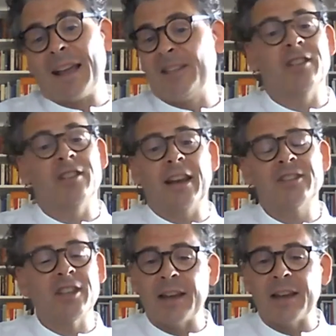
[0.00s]
that is
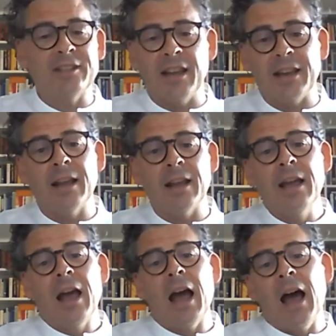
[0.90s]
an
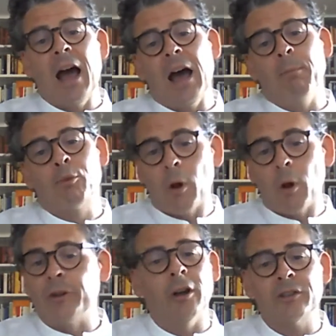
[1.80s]
exciting
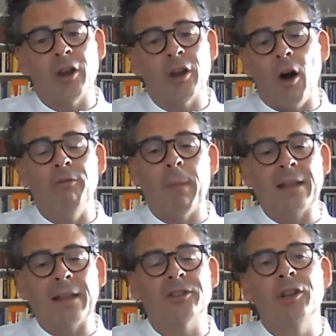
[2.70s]
product
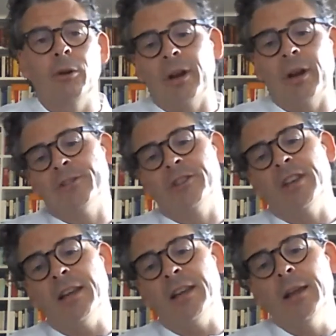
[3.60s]
of man's
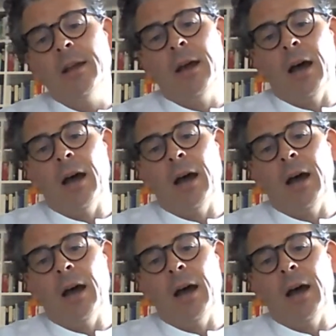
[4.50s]
curiosity.